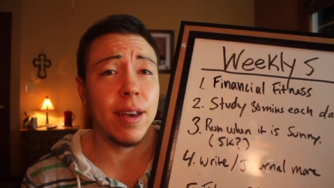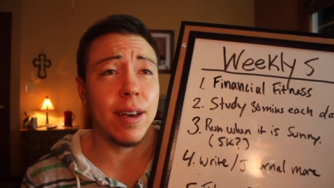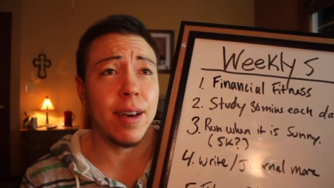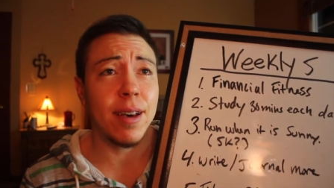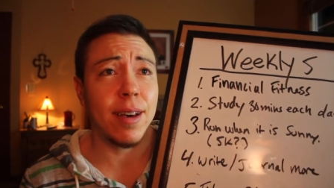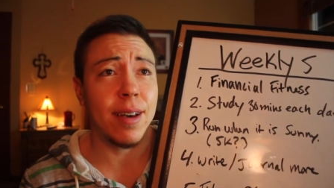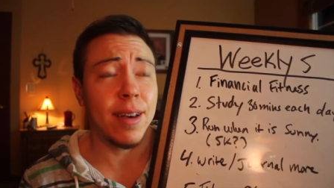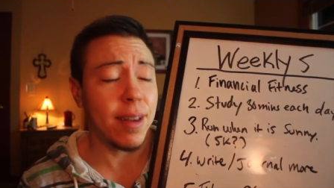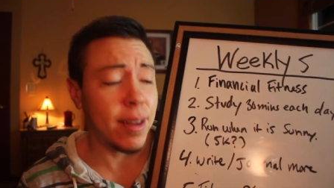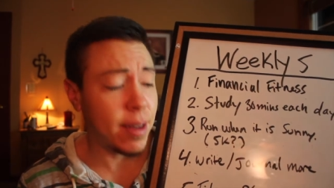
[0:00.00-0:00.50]

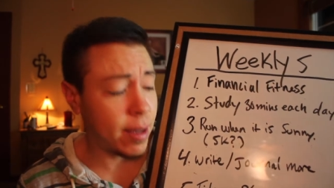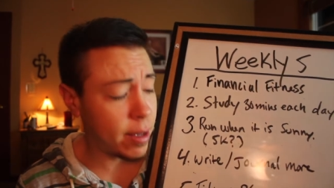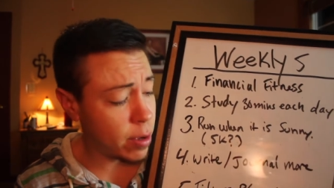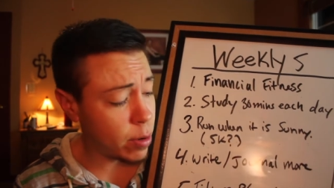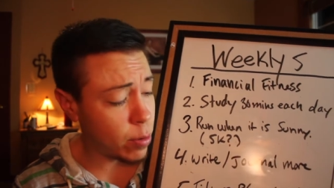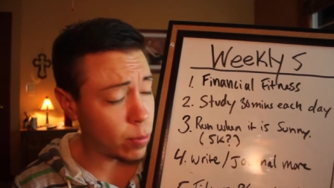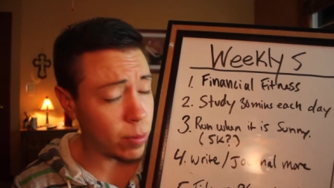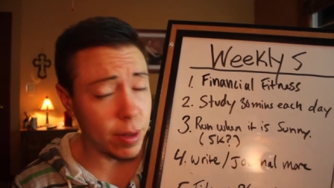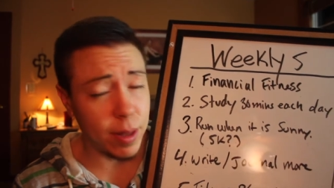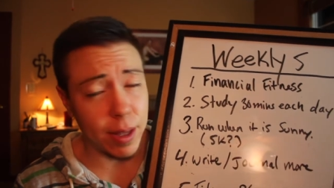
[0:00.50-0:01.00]

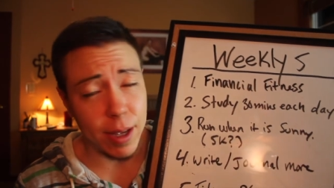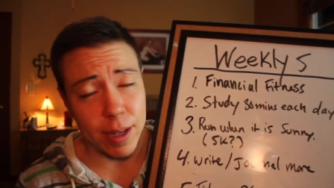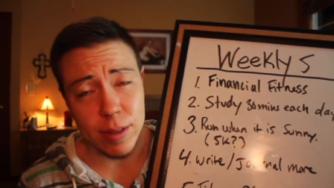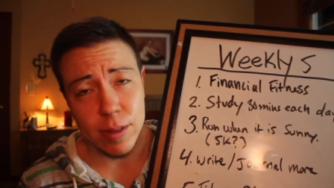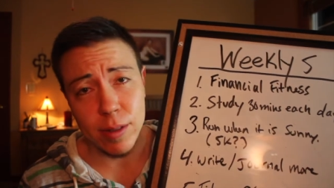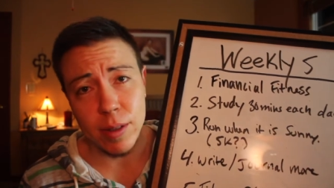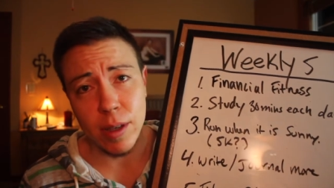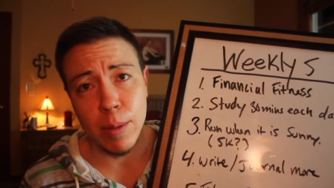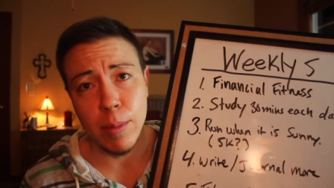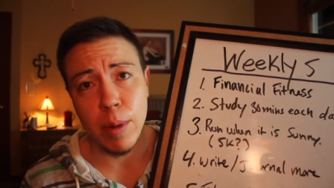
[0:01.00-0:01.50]
I would like
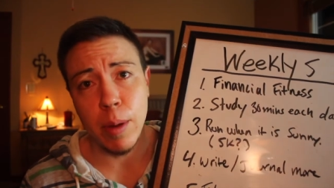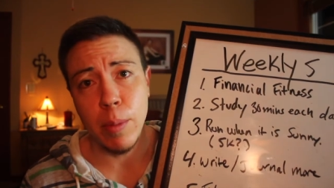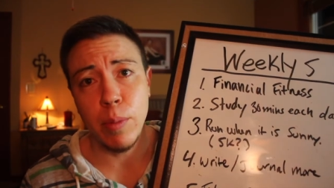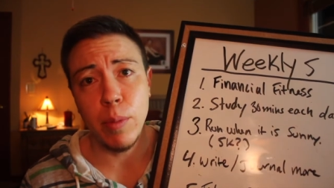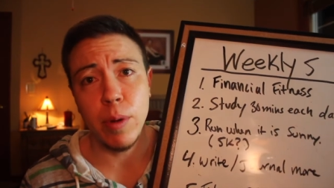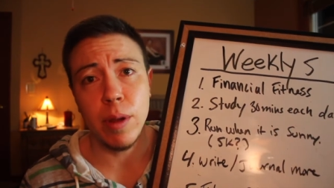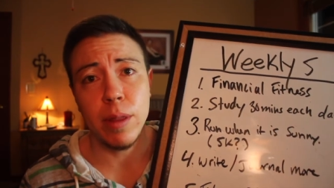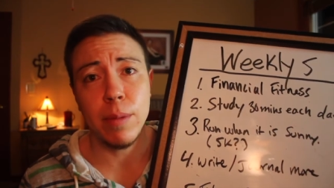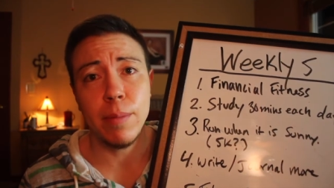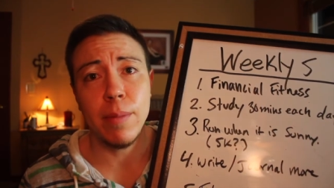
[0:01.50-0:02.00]
to come
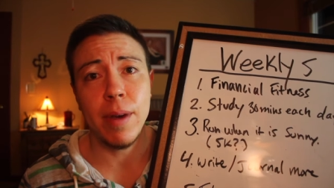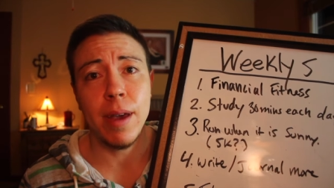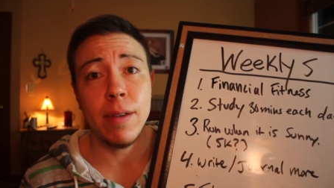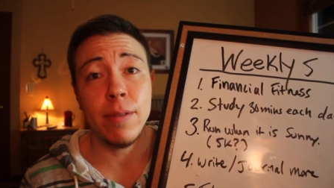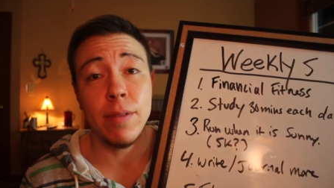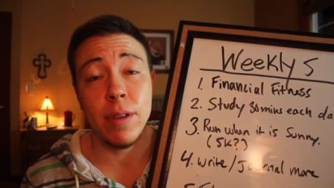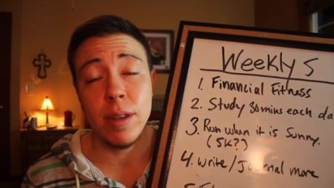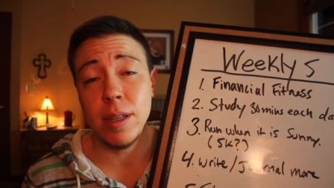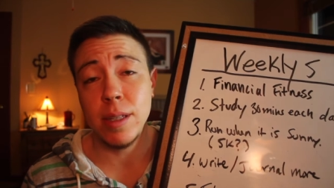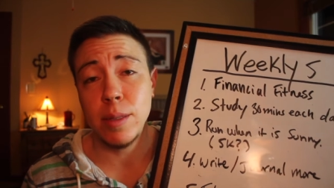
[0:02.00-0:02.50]
up with
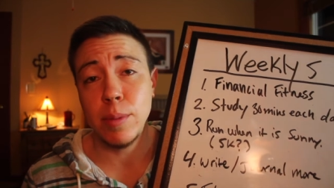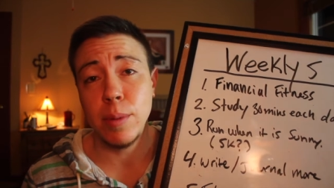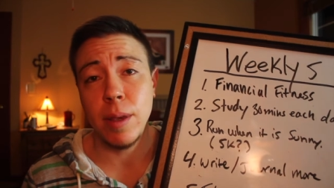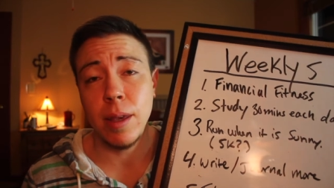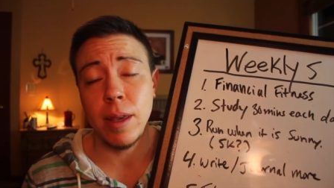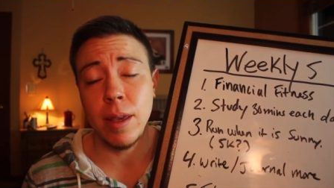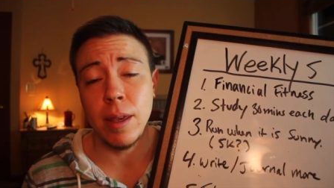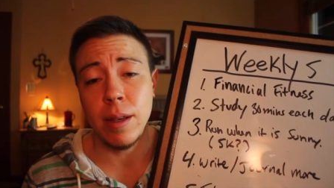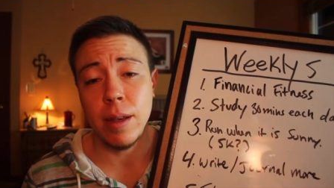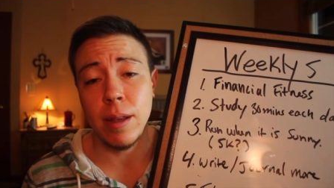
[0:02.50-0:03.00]
my fitness
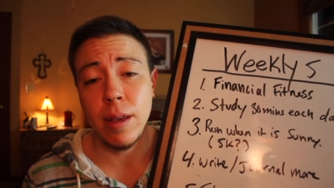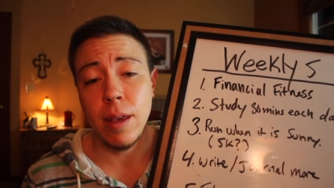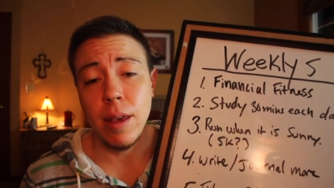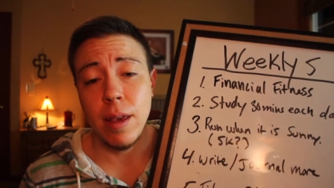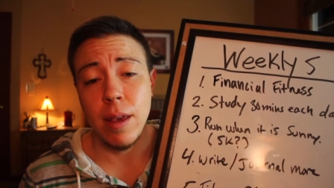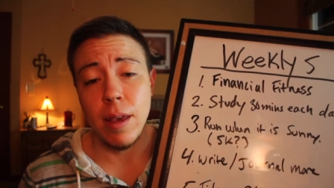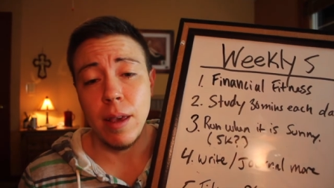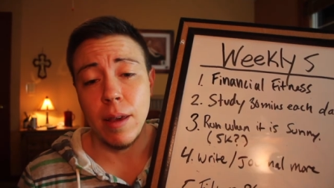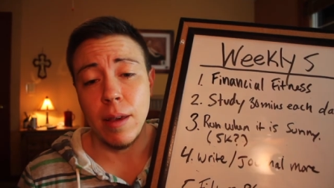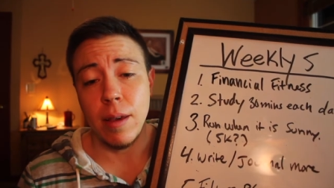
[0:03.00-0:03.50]
plan
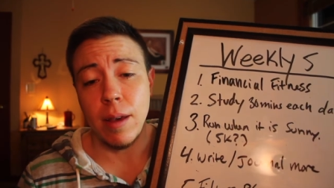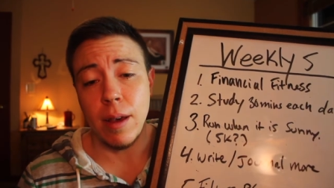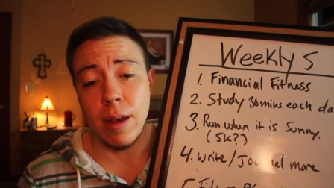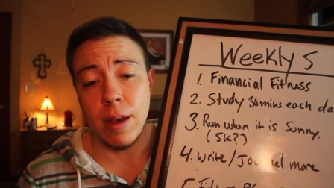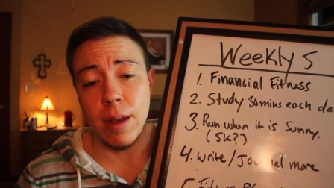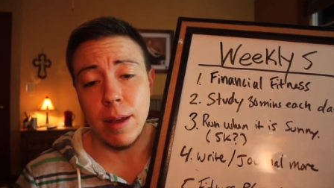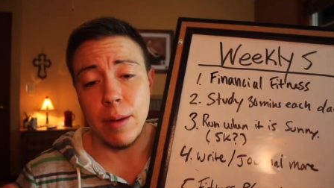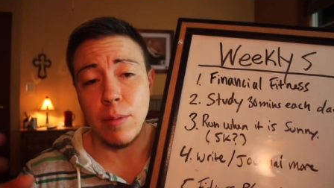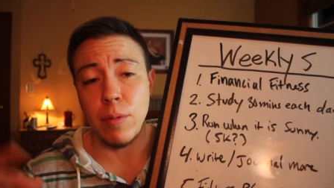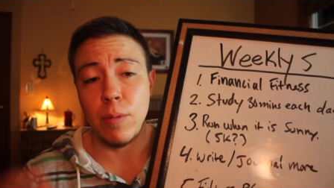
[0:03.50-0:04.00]

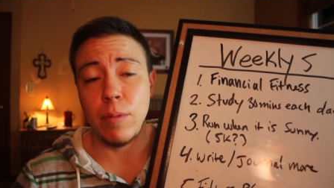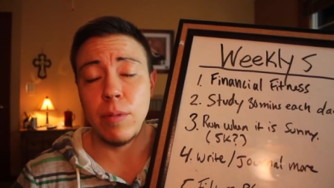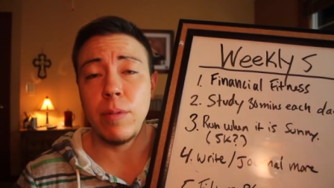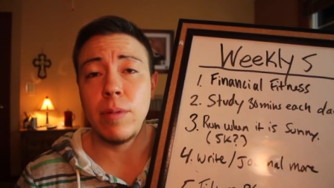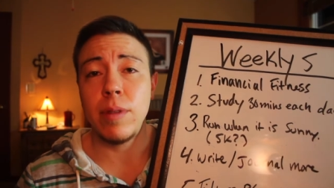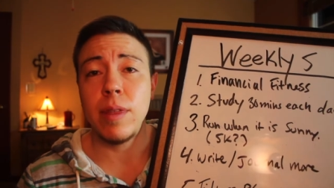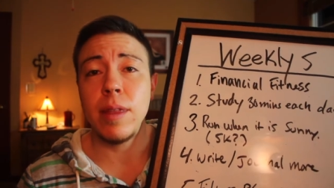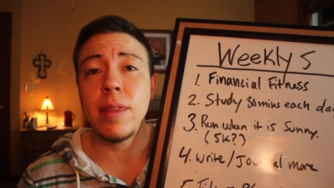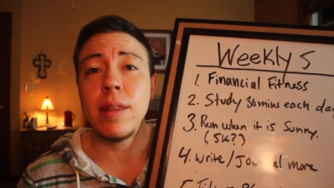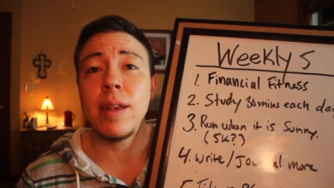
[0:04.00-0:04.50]

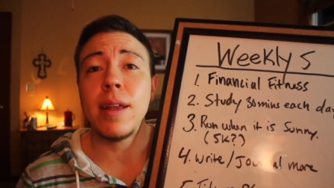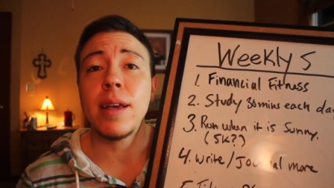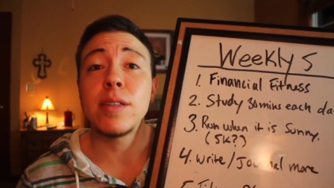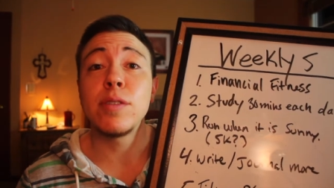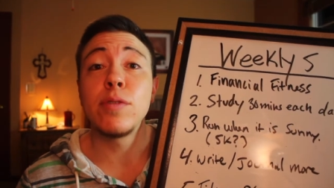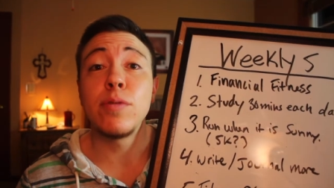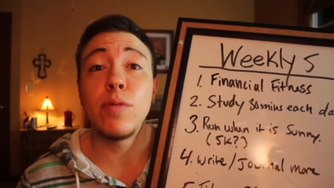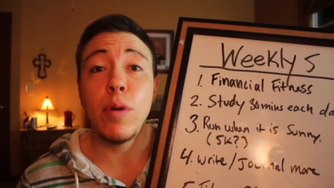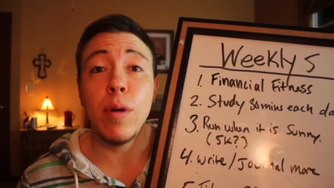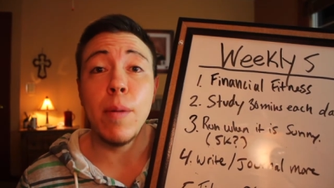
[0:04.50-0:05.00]
within the
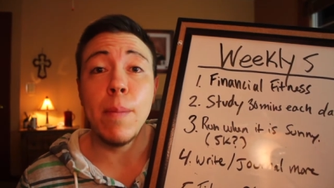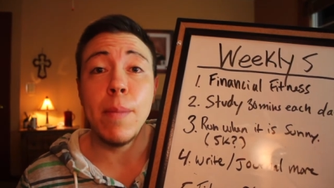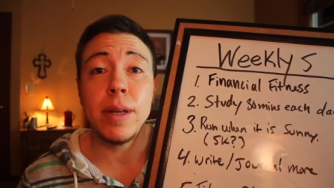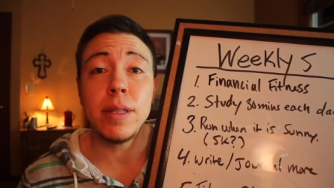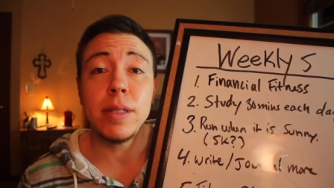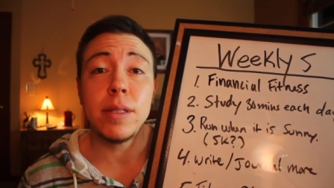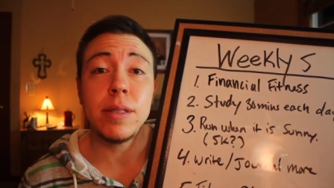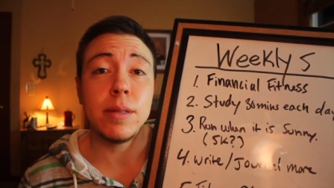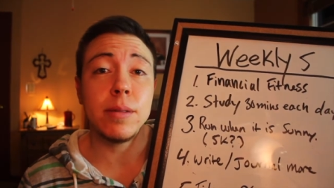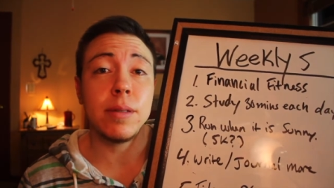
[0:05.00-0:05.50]
next 4
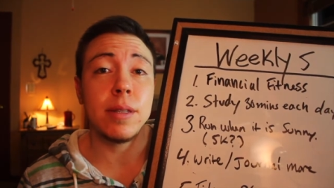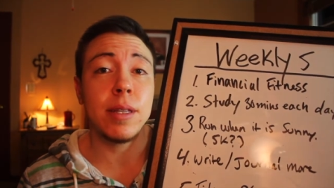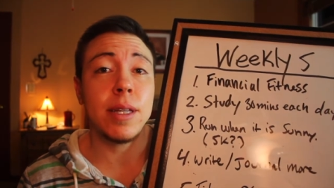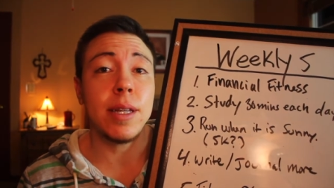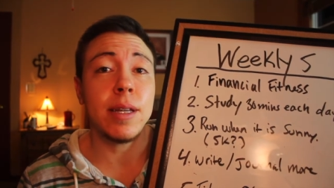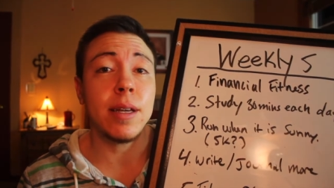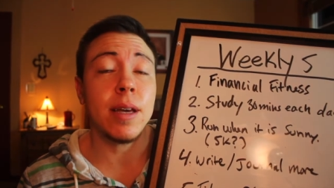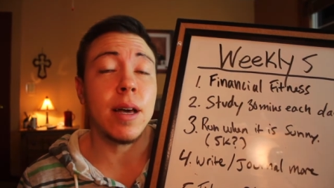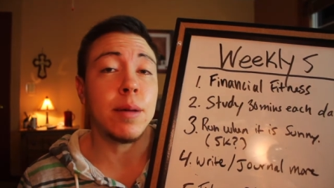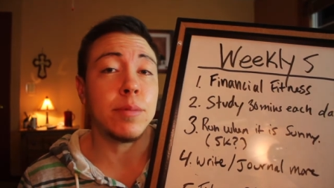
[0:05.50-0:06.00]
months
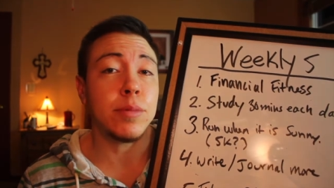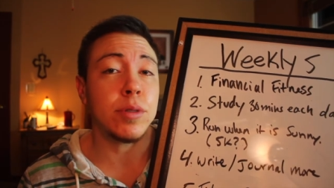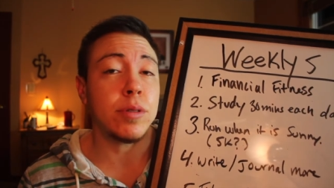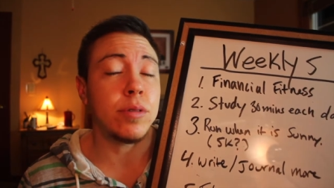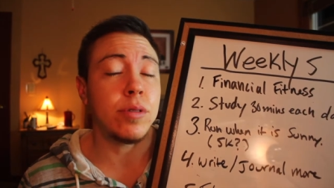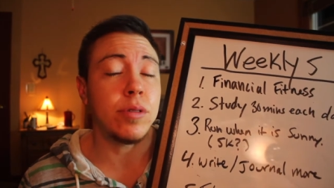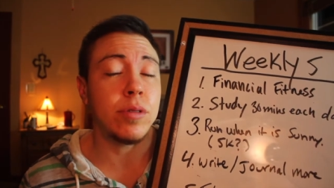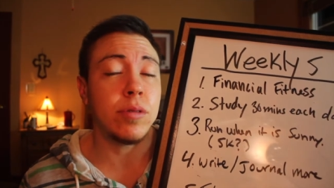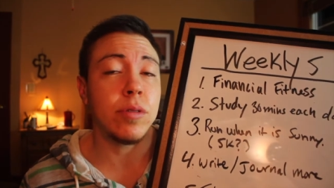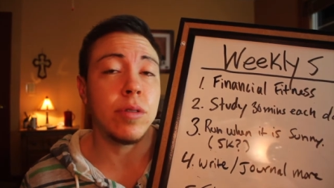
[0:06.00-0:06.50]
leading up
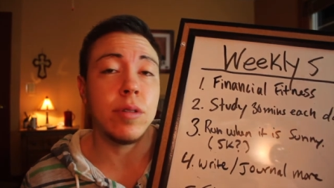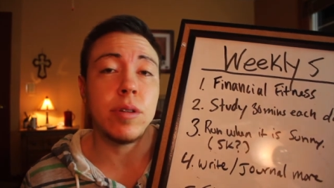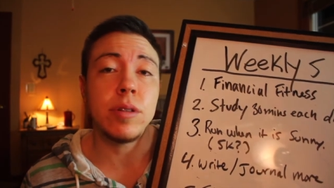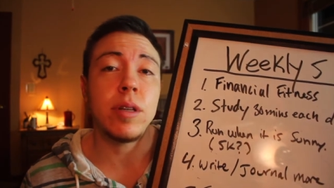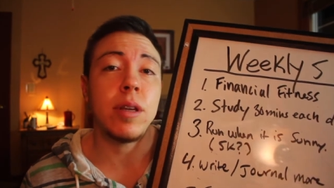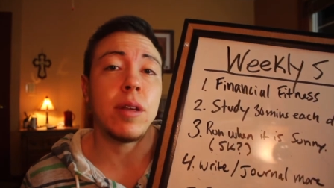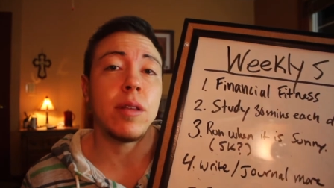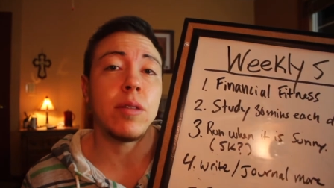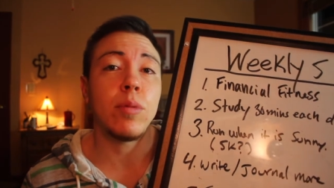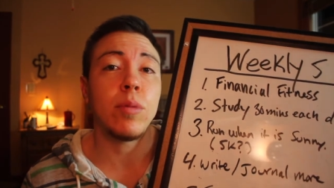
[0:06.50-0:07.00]
to June
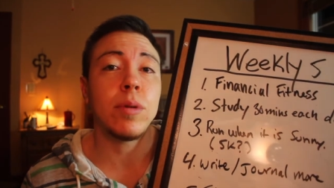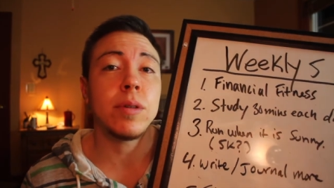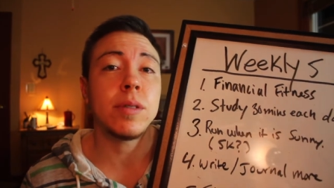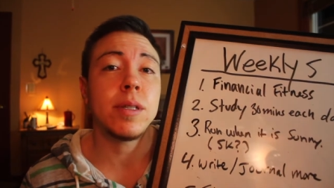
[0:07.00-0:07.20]
13th,